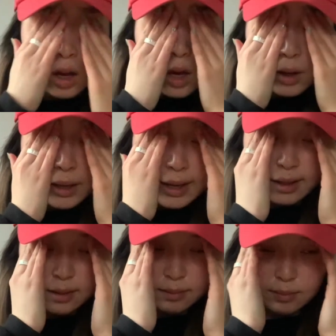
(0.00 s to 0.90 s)
Okay,
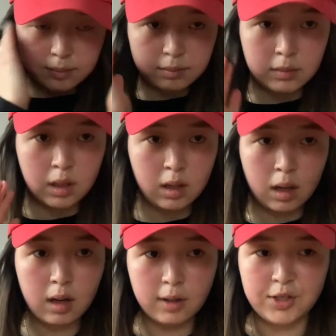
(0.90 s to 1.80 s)

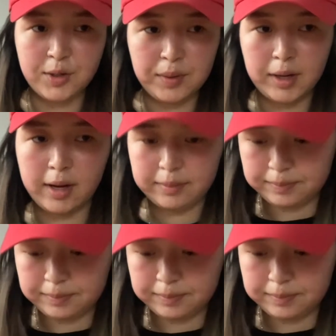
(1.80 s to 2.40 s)
I'll show you what I got.